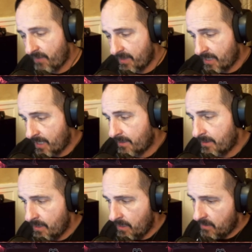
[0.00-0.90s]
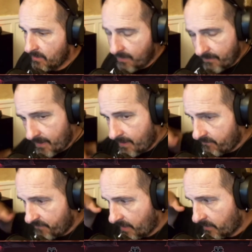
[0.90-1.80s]
got a
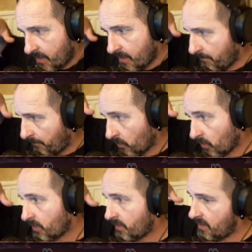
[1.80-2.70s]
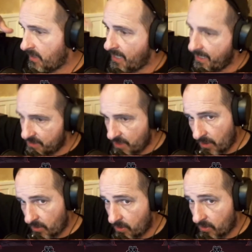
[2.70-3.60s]
very important high
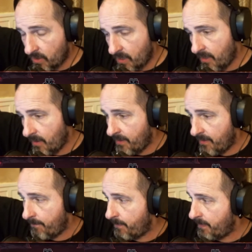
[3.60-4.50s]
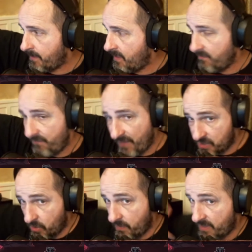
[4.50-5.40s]
dollar
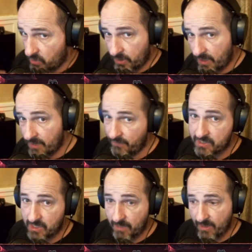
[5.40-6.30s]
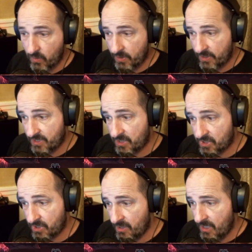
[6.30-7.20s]
investor that's investing in my
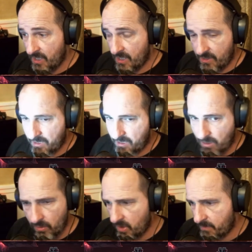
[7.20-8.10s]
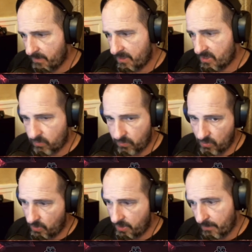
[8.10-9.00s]
organization, and you're like, oh, look, but you're
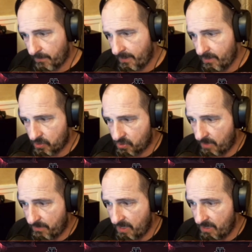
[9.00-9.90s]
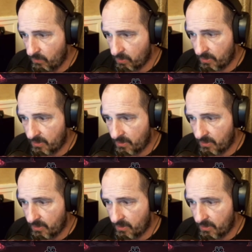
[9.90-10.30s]
one of your players dropped the N-word.